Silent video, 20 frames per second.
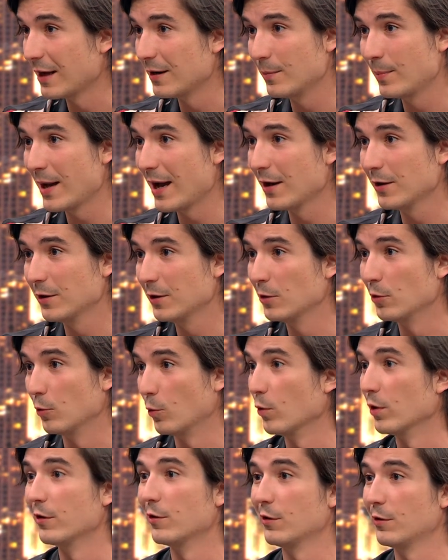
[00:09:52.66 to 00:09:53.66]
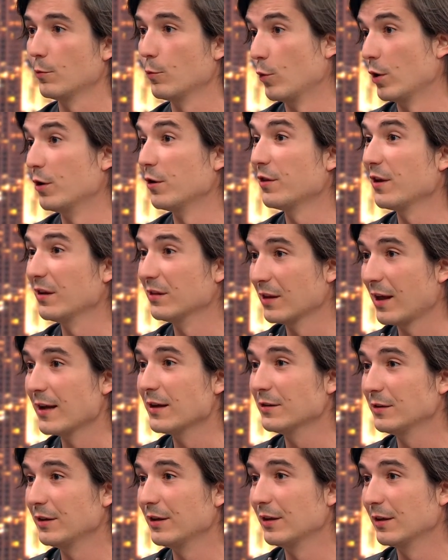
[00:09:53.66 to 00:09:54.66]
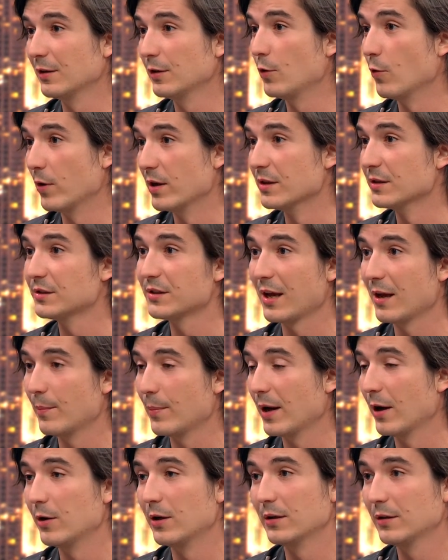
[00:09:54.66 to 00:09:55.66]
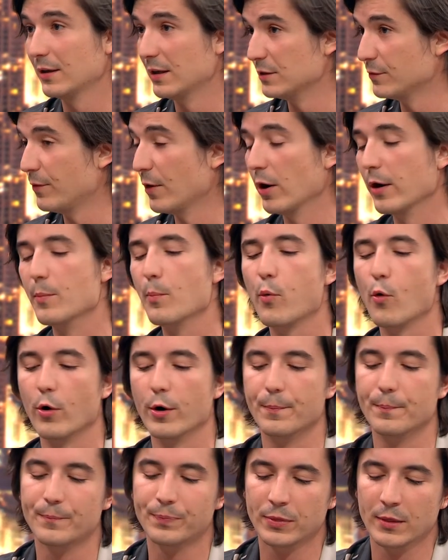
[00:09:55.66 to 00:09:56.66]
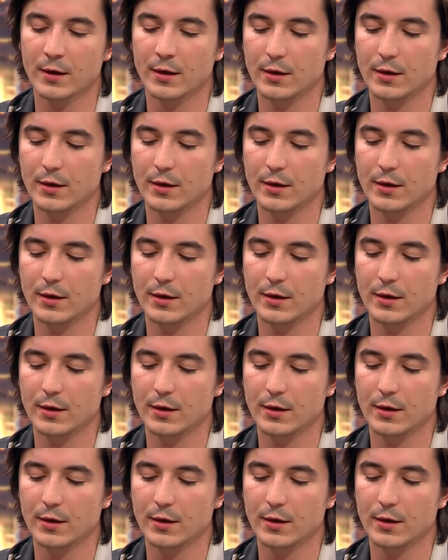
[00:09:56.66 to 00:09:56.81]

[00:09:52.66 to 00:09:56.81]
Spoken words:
said about it, or what are they likely going to say about it? That's very important.